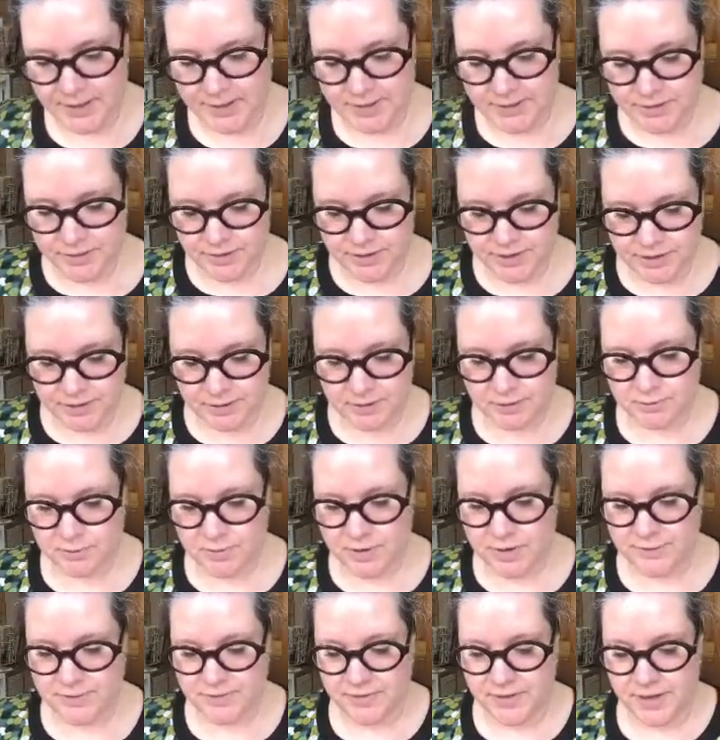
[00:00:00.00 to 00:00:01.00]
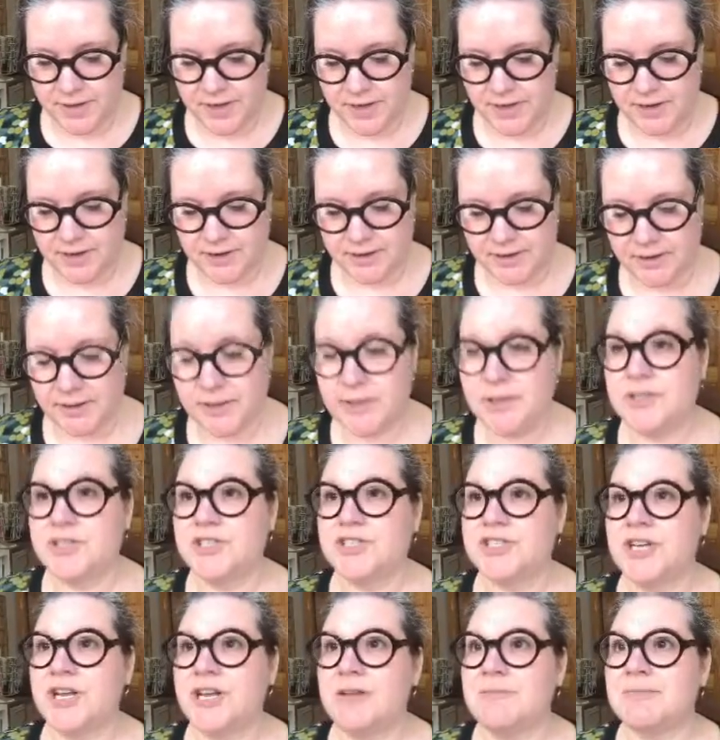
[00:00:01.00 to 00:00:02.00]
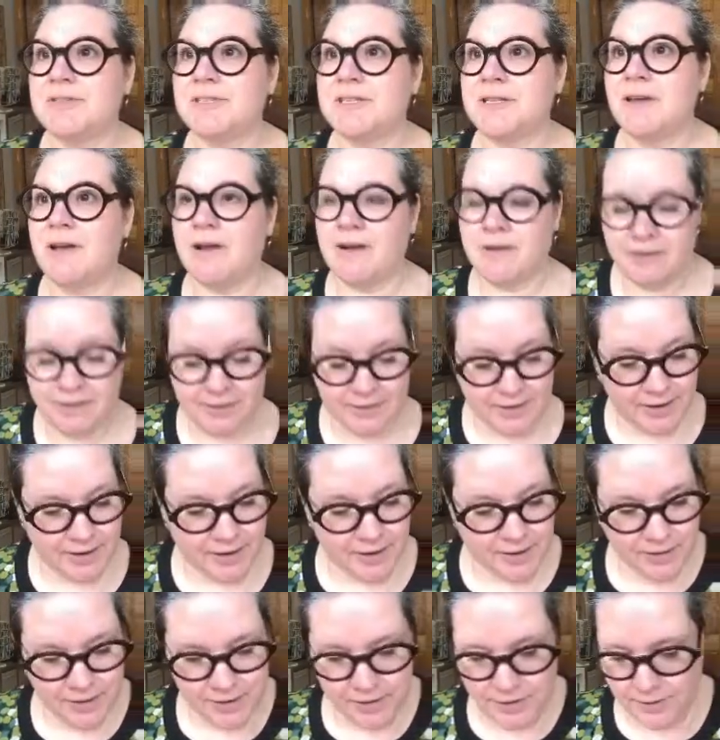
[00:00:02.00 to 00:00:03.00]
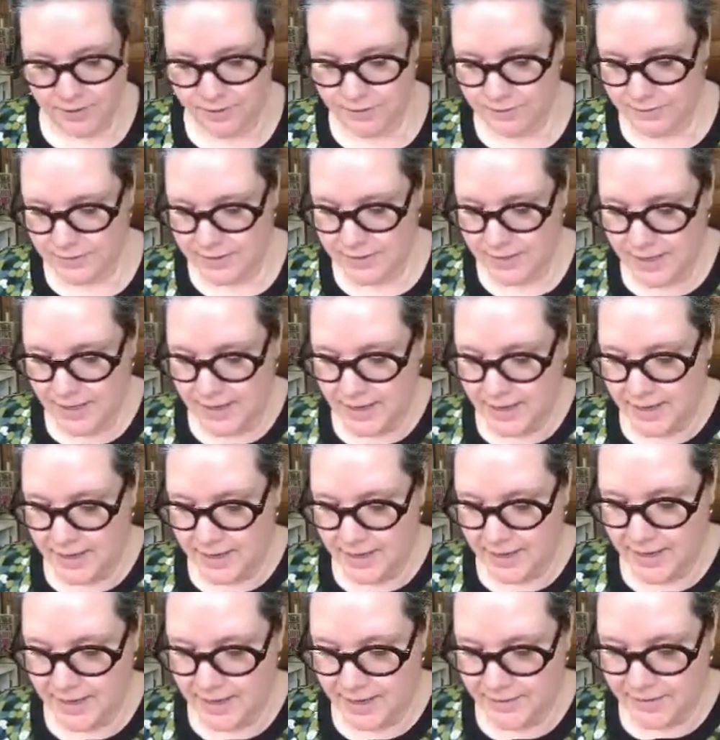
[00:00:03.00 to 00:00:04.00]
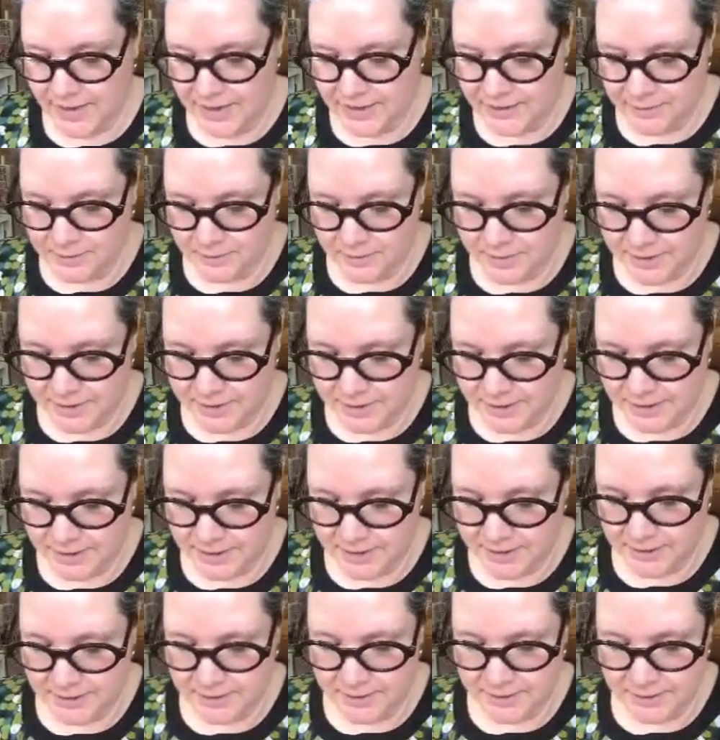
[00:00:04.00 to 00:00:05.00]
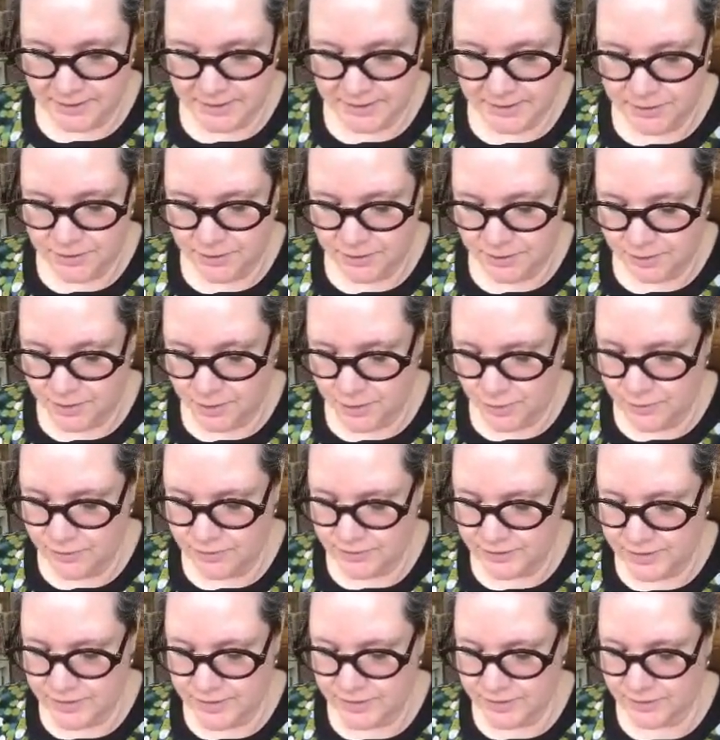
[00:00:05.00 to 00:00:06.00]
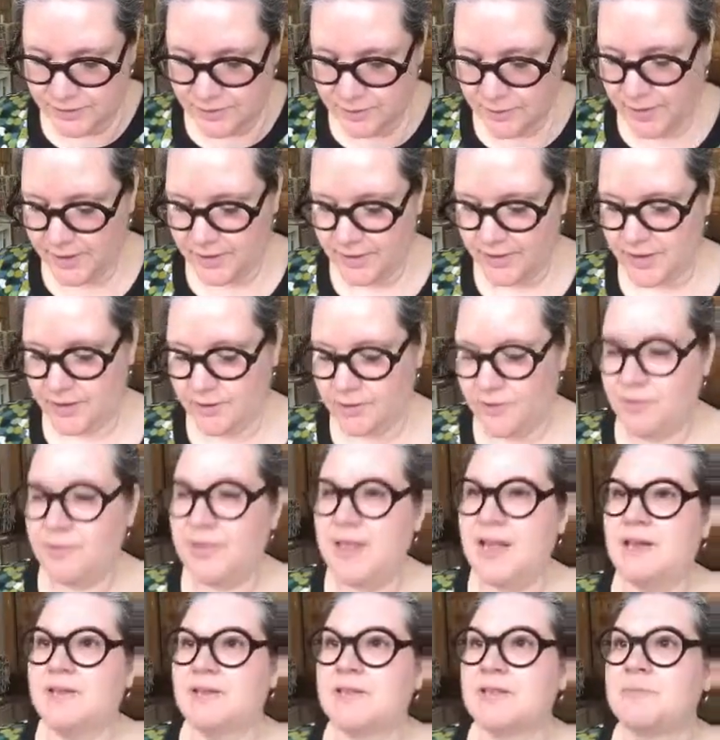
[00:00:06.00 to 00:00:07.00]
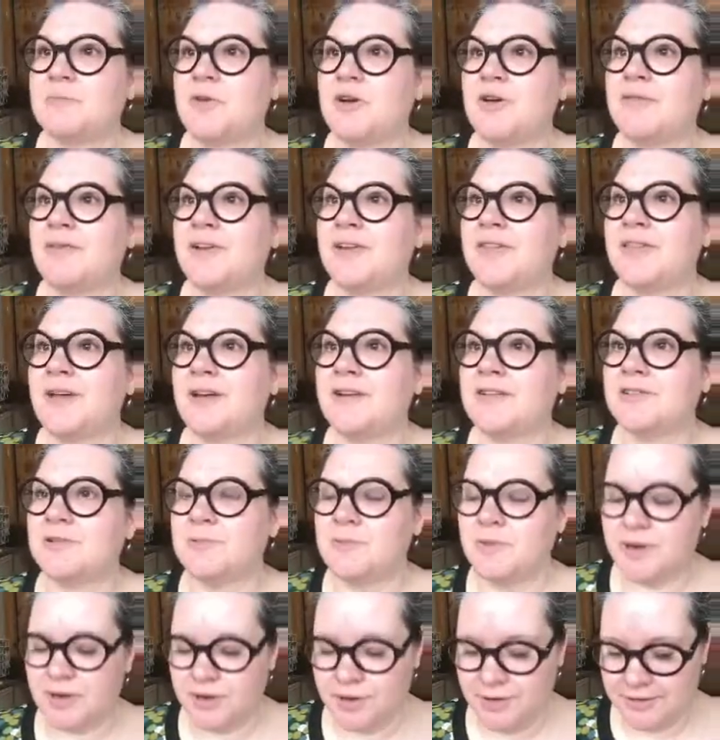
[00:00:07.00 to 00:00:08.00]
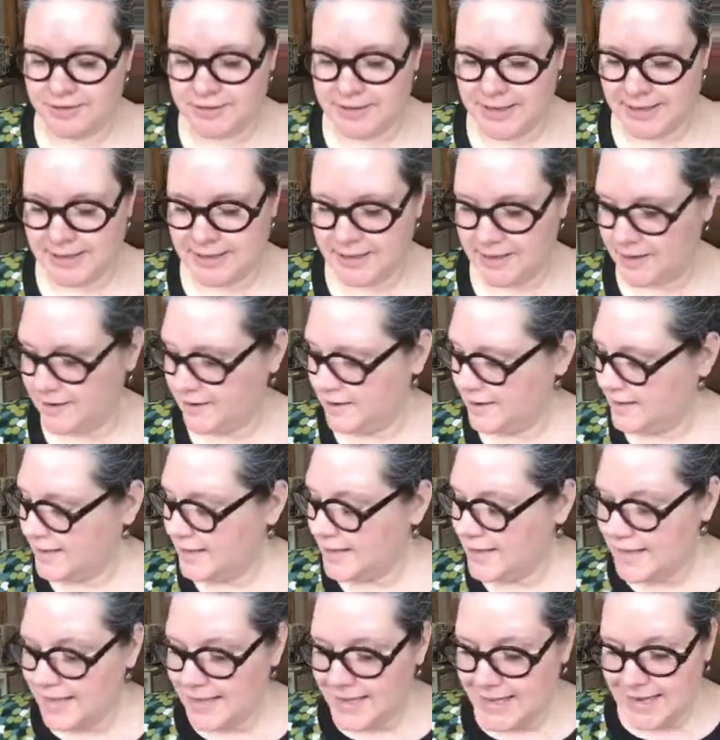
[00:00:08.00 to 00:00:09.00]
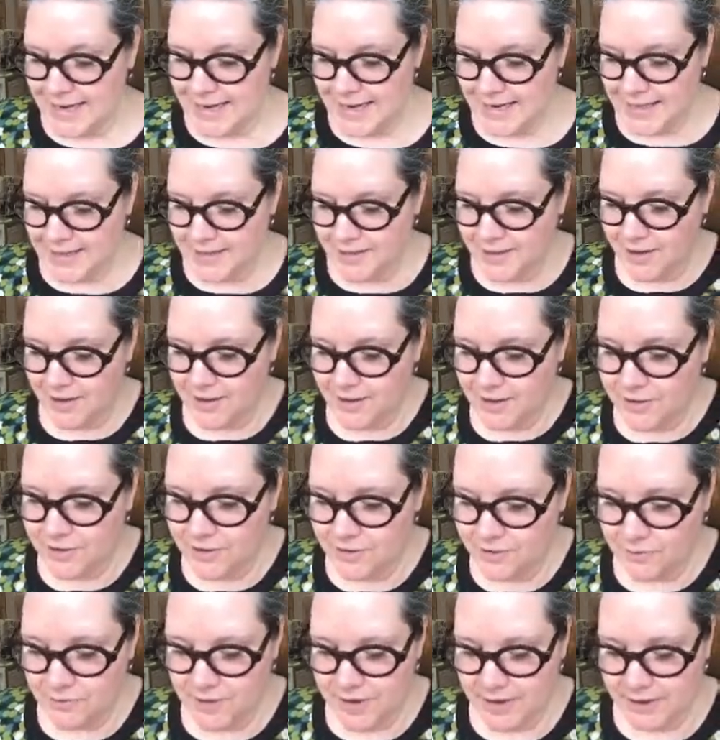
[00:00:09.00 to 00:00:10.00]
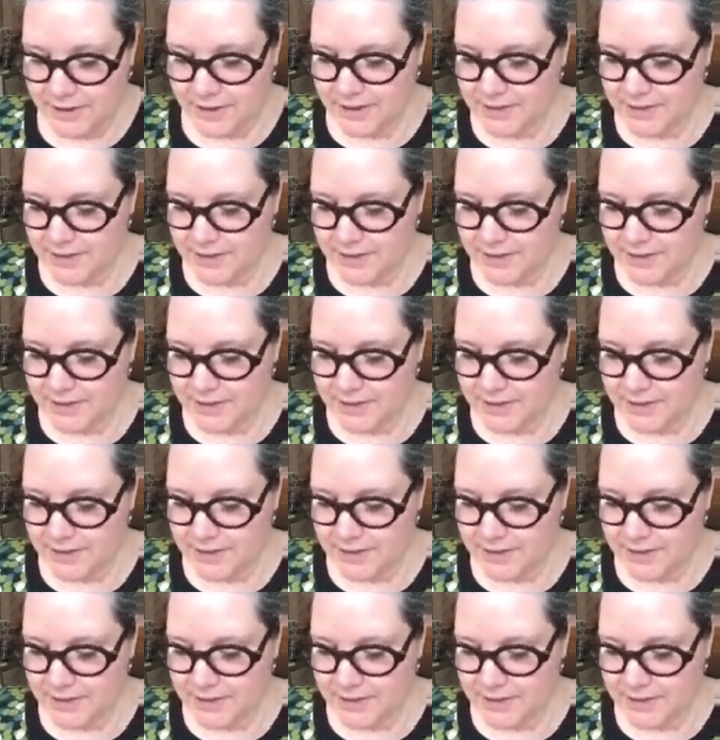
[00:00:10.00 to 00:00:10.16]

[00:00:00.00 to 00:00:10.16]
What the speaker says: So this is one of the little shapes there that you can use. And that's what Sue used, so I thought, oh, that looks perfect there. So we're going to use that there. And I thought, you know what,